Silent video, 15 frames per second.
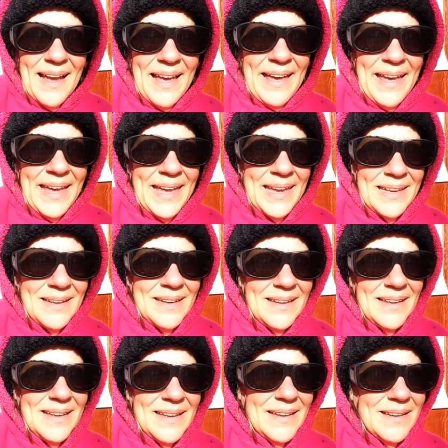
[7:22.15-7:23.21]

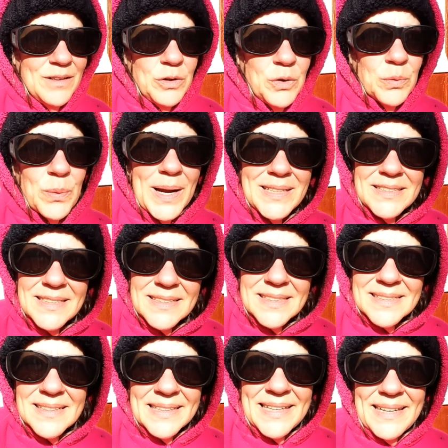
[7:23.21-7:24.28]
and
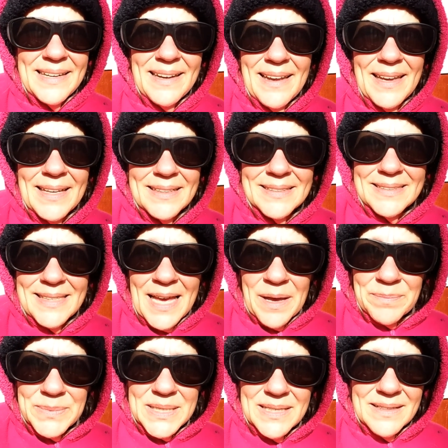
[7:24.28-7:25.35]
graciously
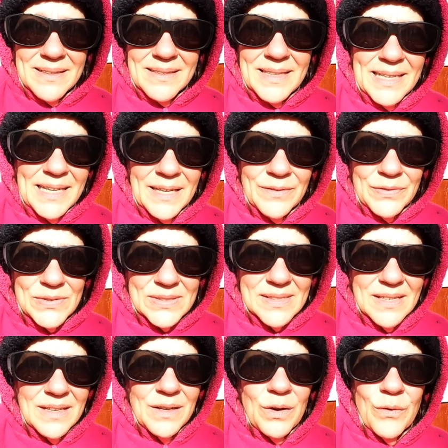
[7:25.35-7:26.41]
accept the gifts
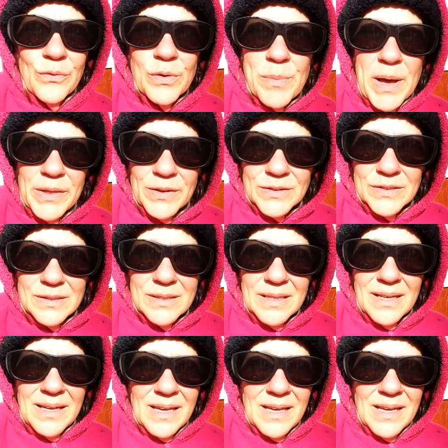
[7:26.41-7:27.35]
from others